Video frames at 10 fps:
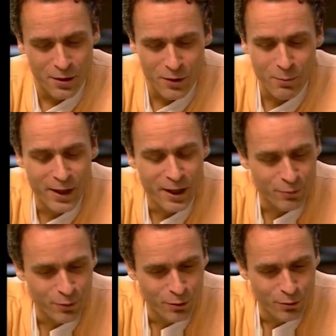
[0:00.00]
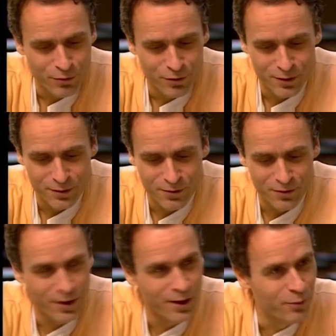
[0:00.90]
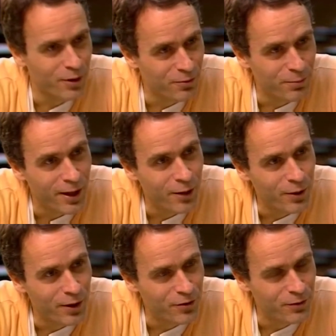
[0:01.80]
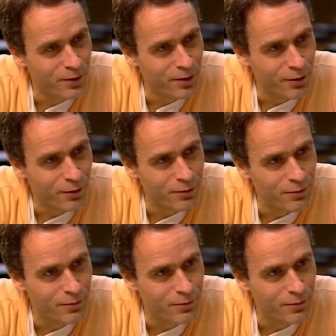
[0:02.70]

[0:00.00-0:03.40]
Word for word: the back roads and sideways and byways of our